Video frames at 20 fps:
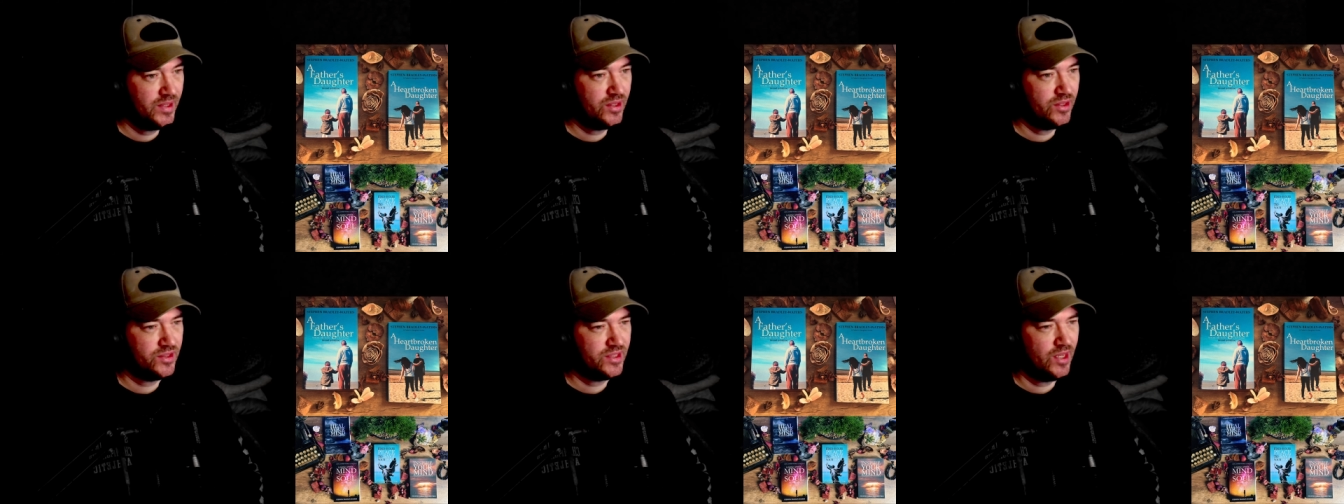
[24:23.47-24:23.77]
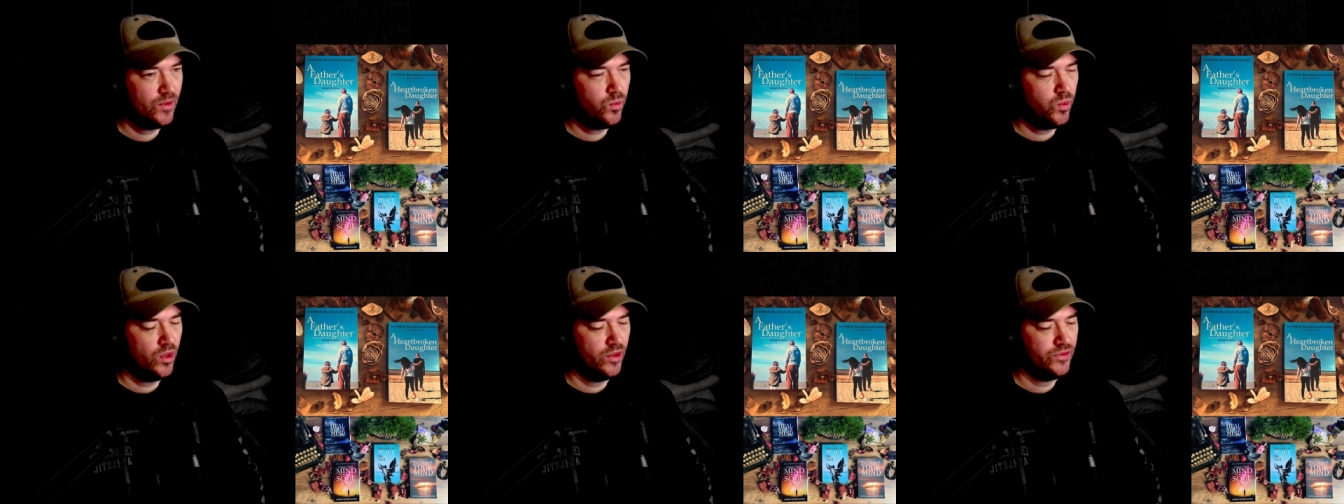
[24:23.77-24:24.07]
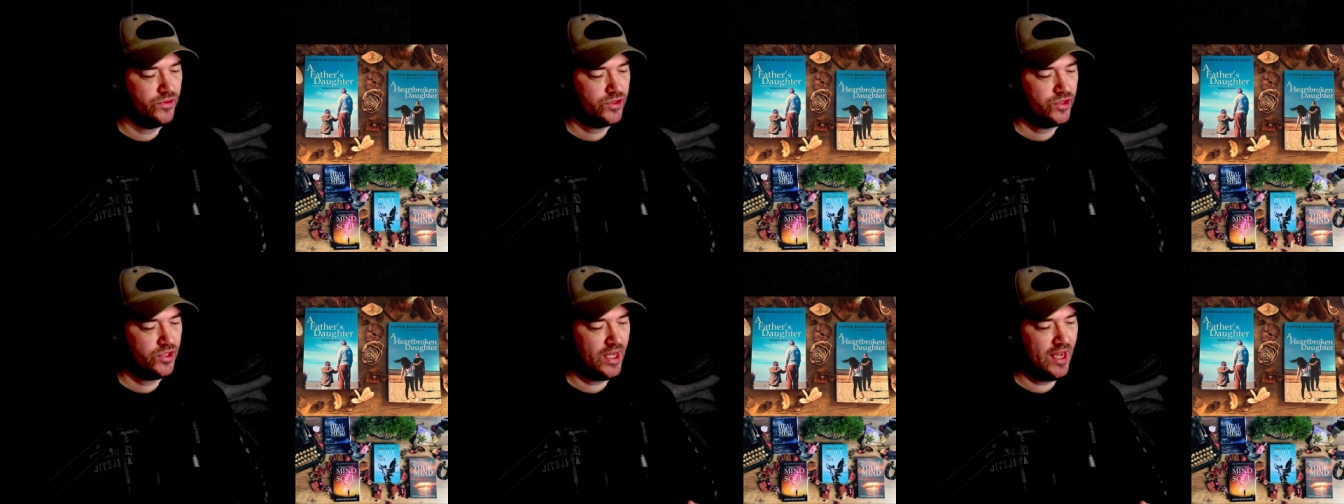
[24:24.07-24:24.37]
because they
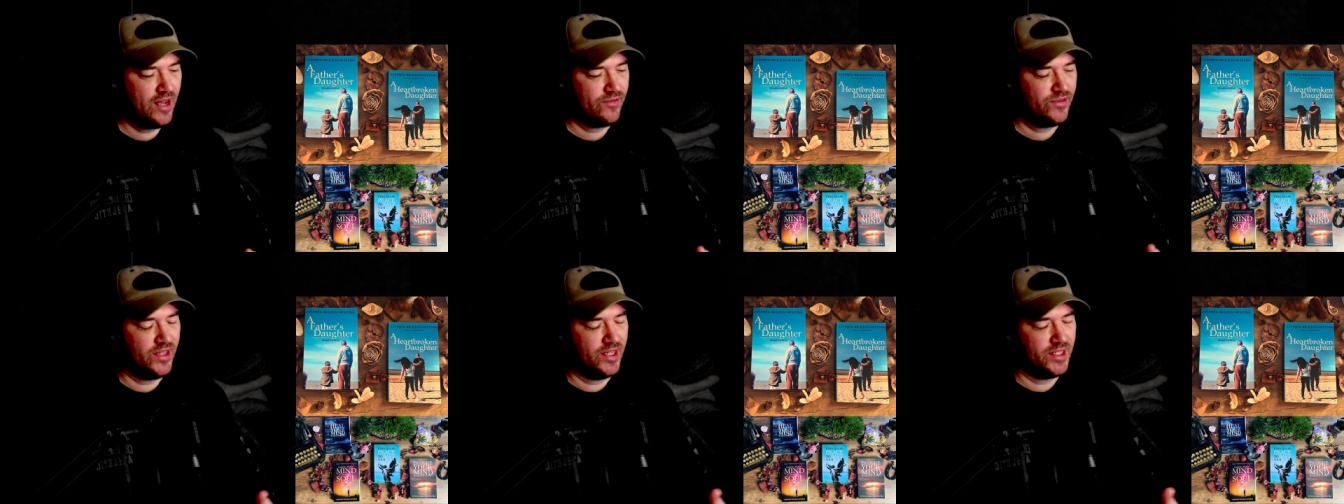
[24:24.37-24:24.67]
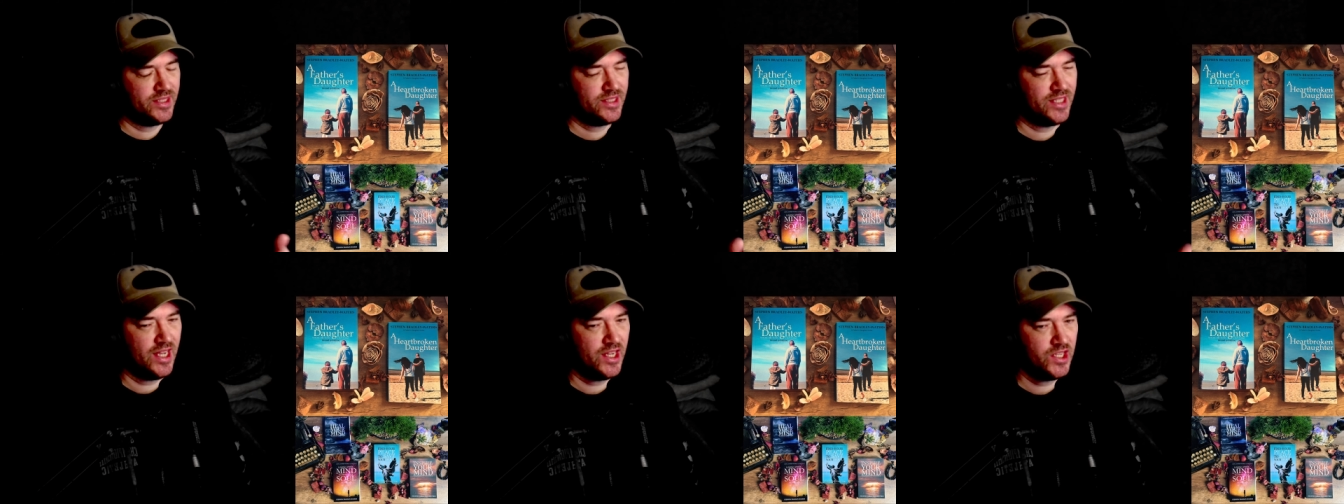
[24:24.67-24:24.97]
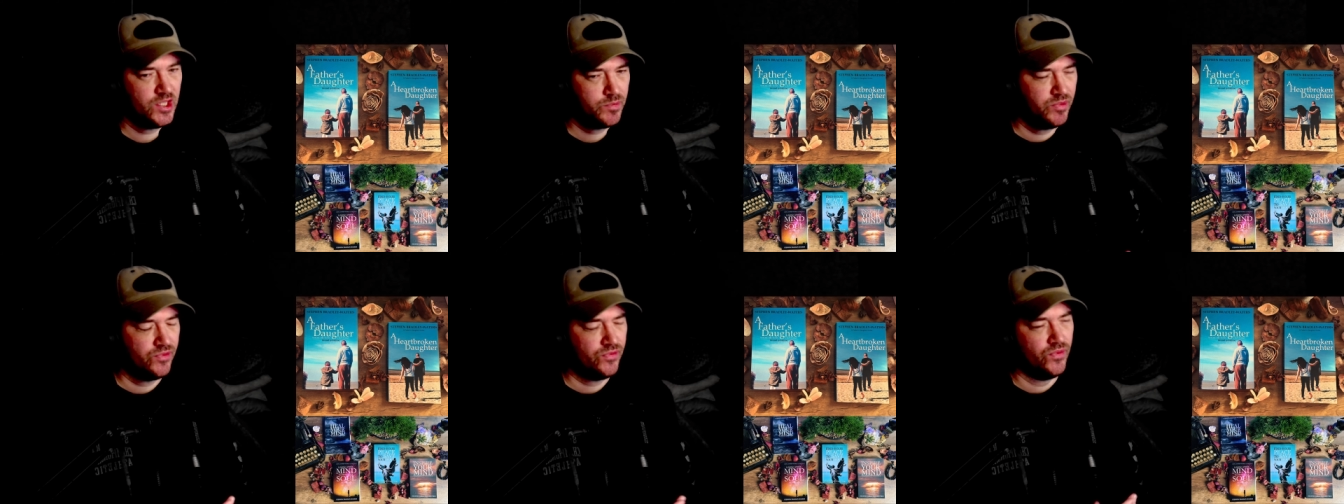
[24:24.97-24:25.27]
want to have that
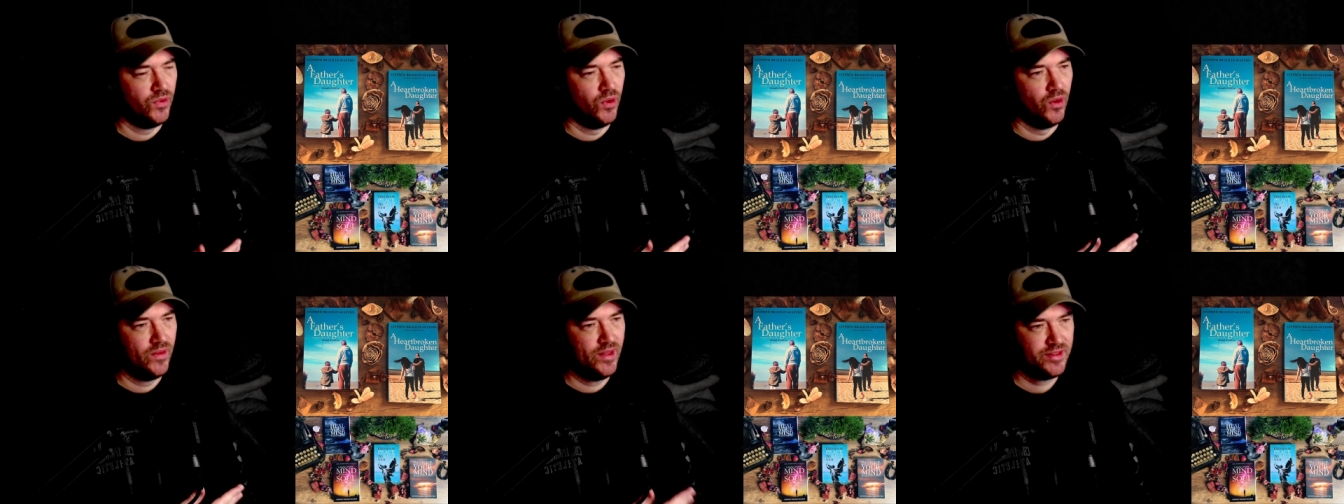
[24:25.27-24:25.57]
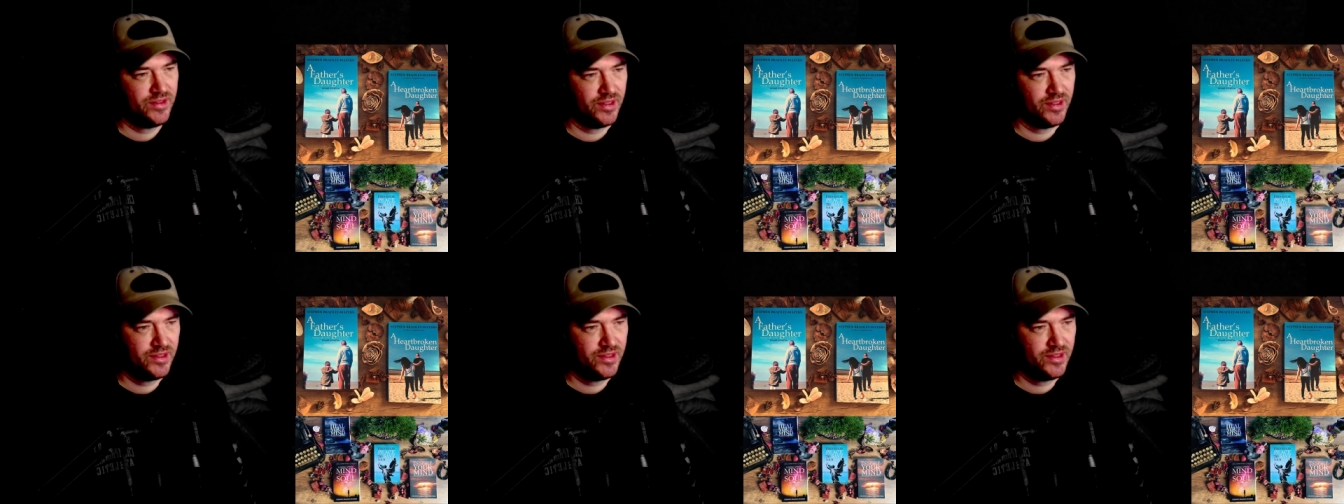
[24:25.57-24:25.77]
status before they're